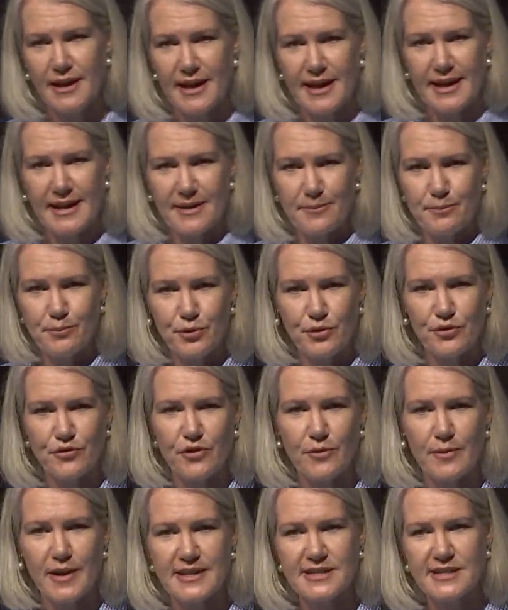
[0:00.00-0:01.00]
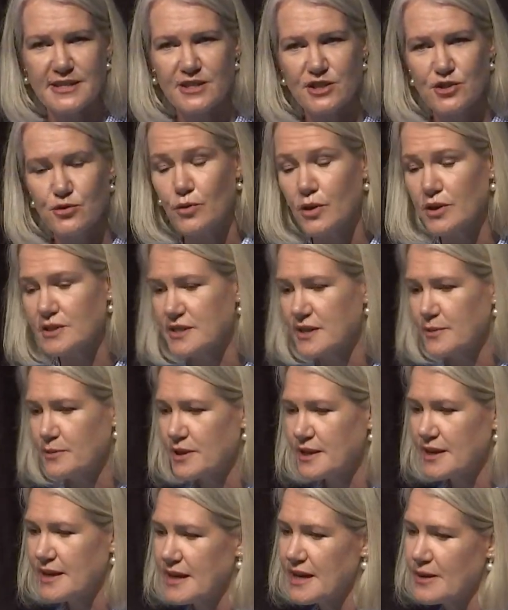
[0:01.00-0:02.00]
and input from us as to what some
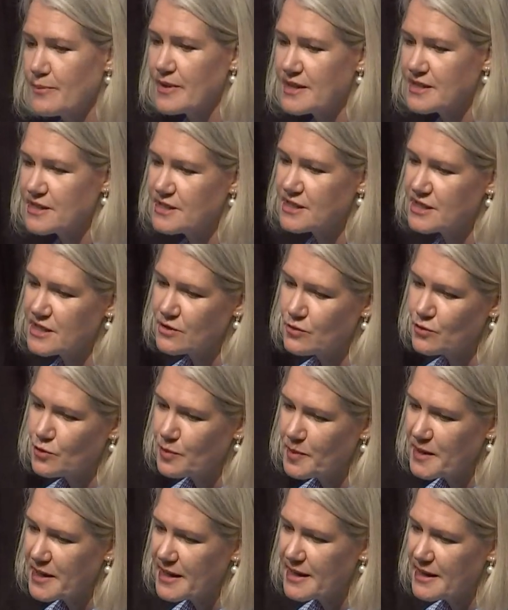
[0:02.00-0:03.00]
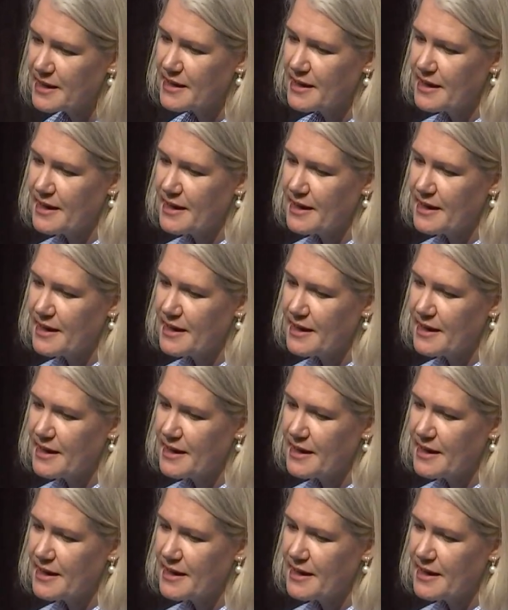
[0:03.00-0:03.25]
of the key messaging will be,